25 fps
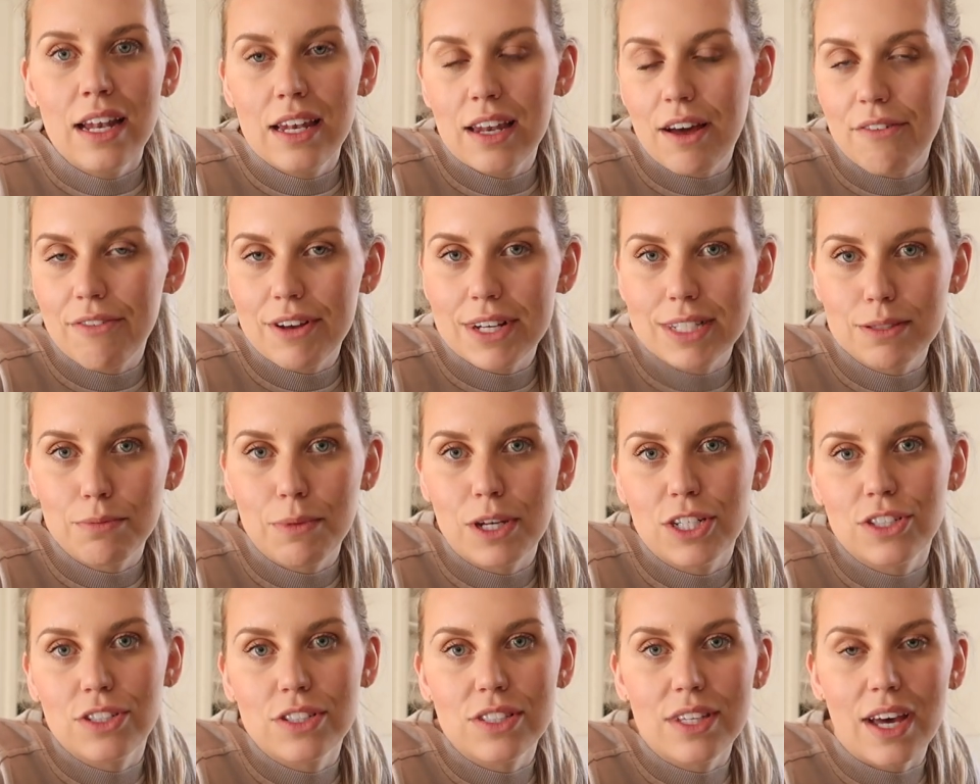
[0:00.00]
love it as
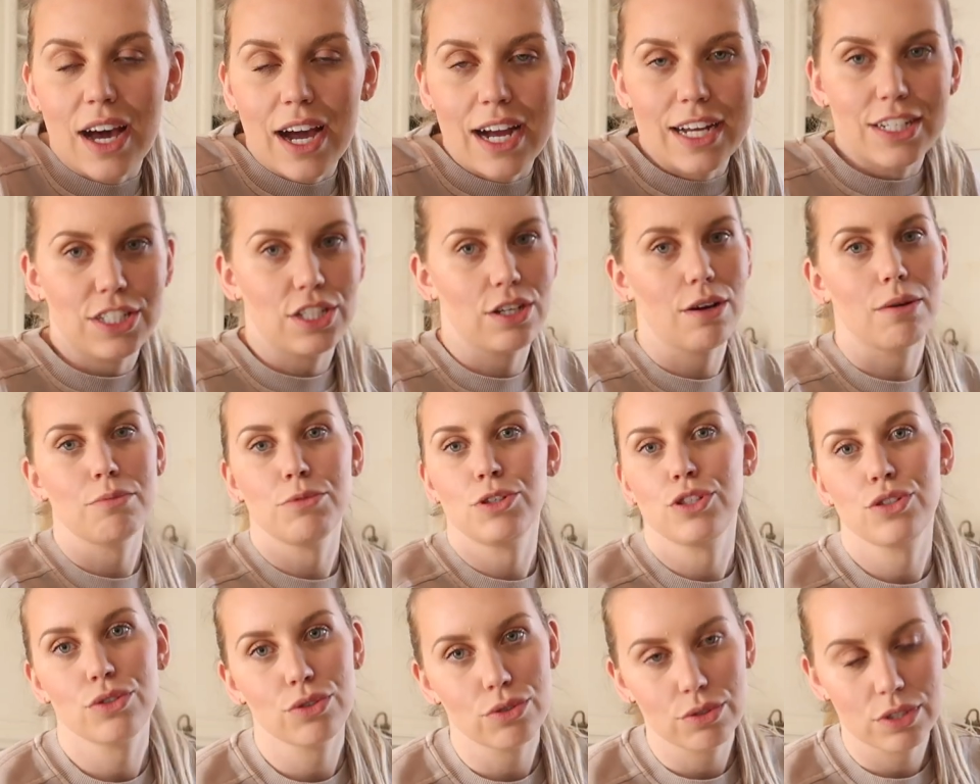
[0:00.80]
much as I do, I'm
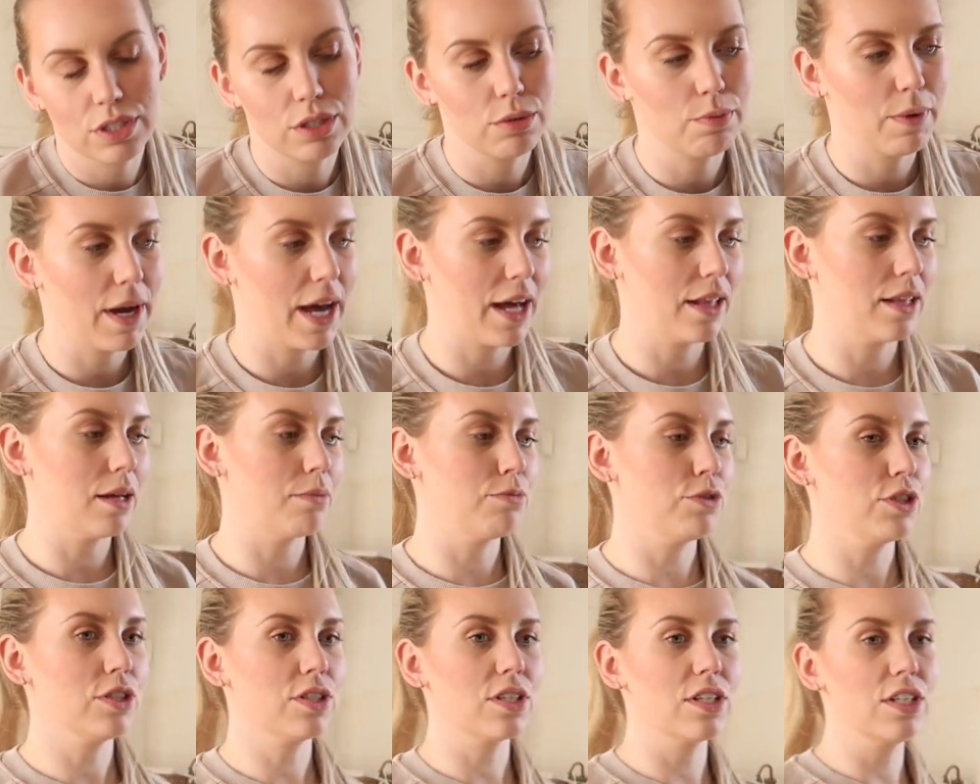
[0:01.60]
sure you will.
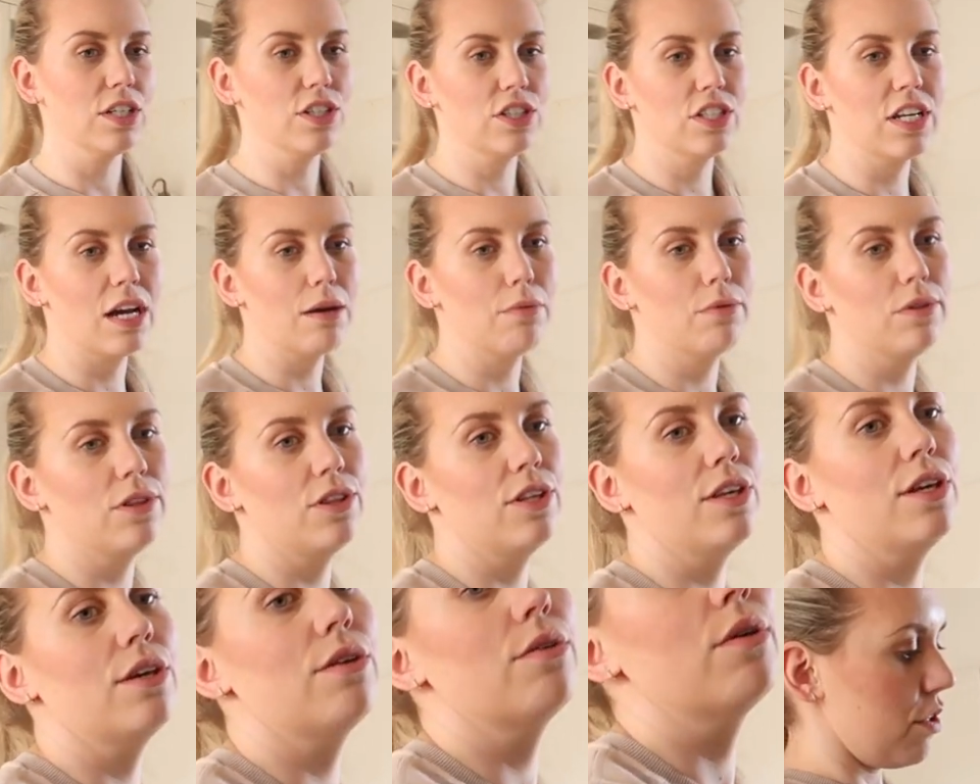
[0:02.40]
I'm just gonna share with
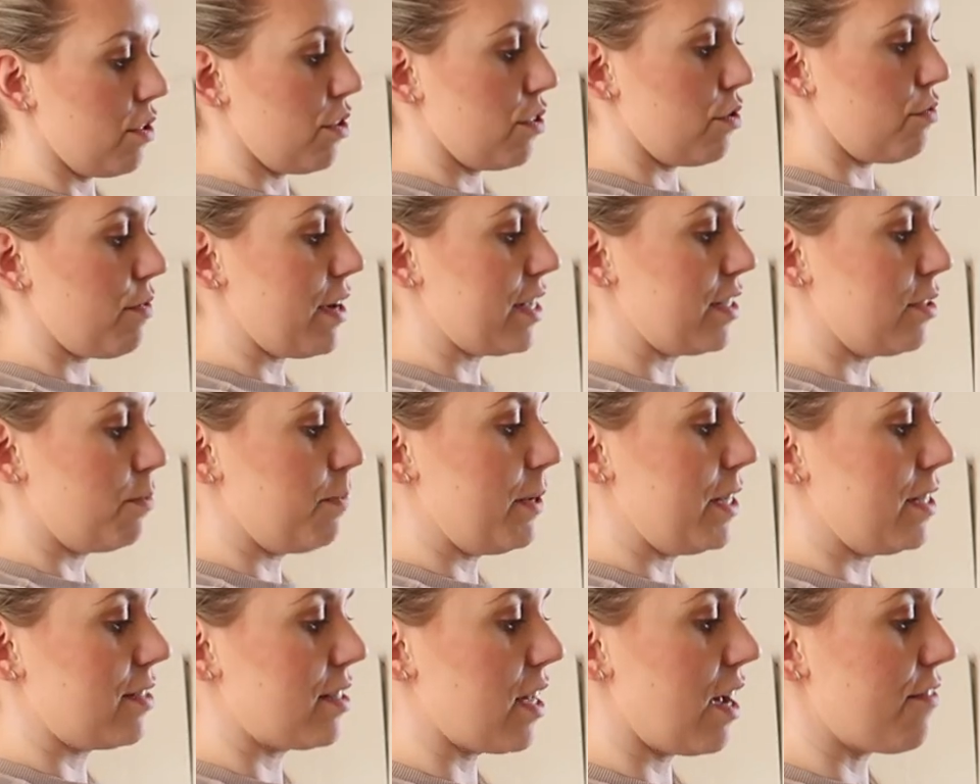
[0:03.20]
you the
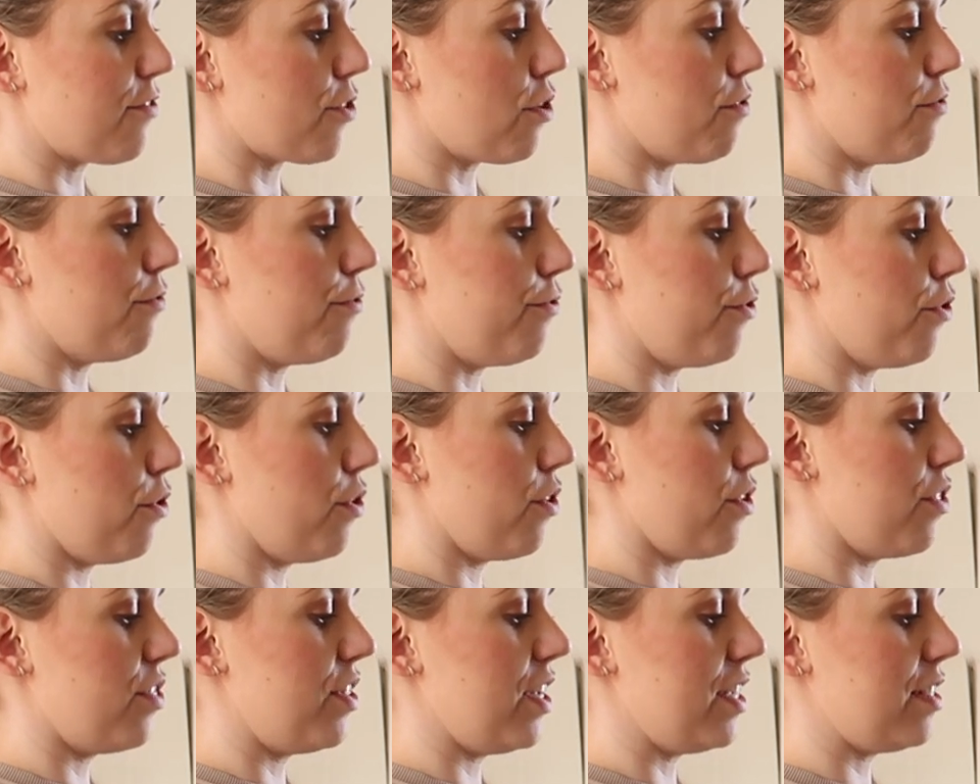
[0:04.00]
recipes that I've gone
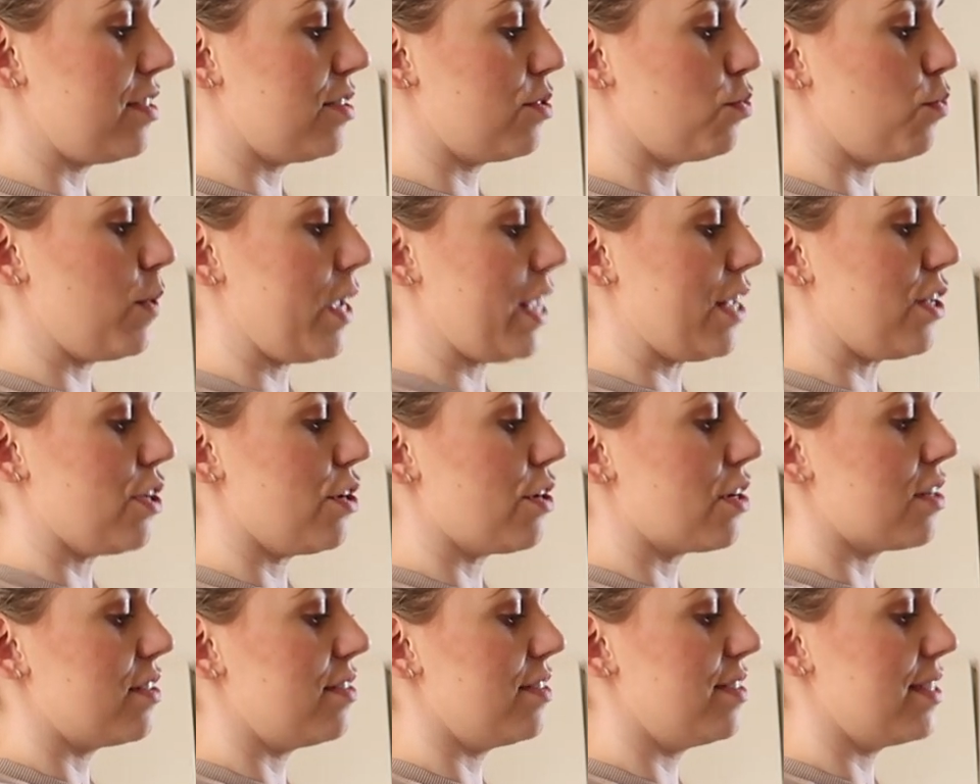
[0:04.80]
for this week.
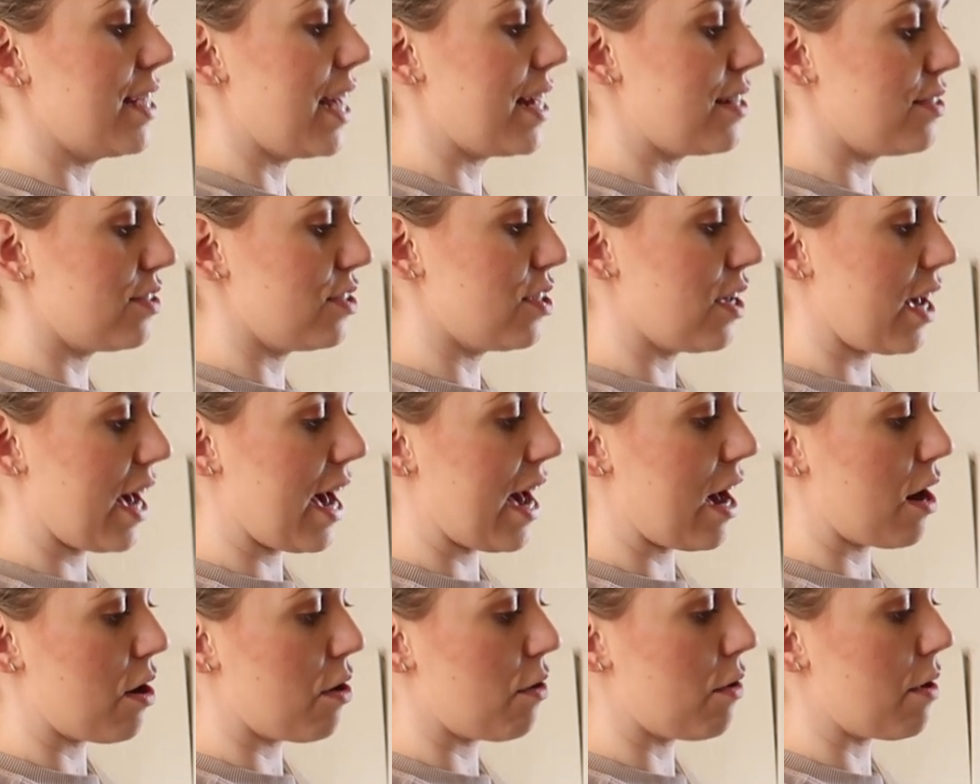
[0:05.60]
You can set to
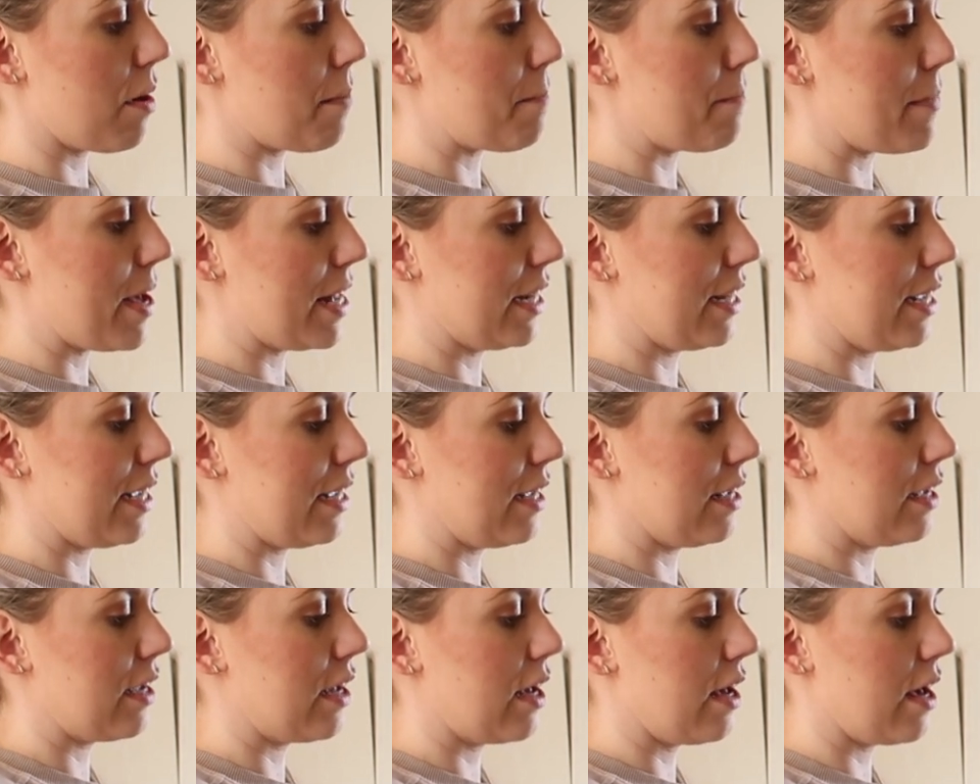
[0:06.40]
how
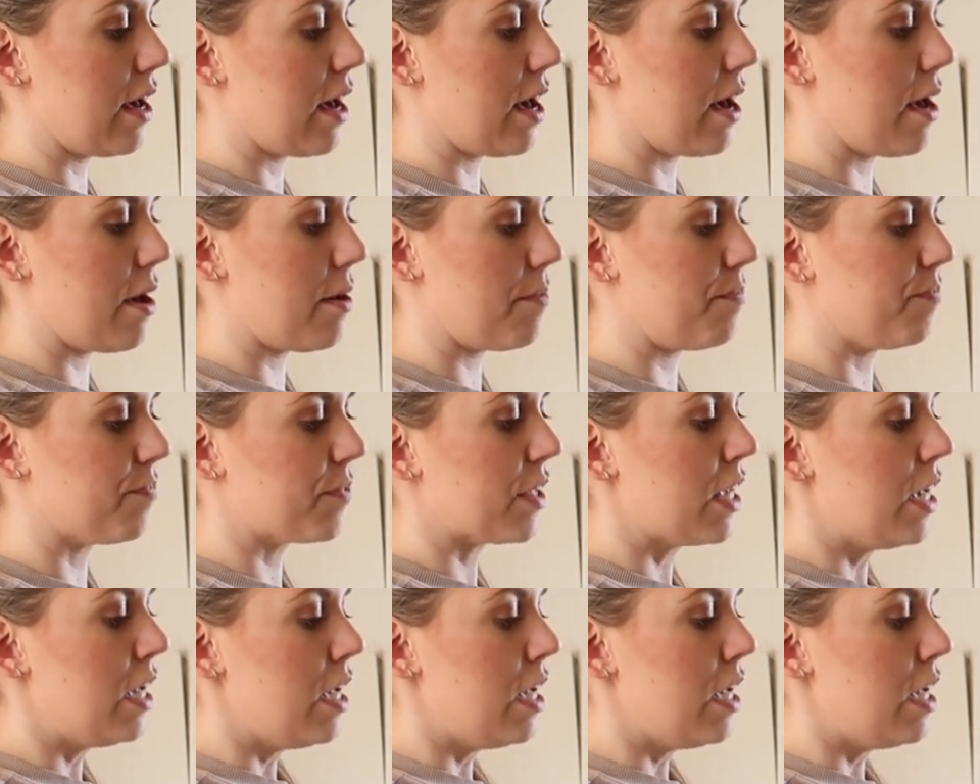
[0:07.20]
many um,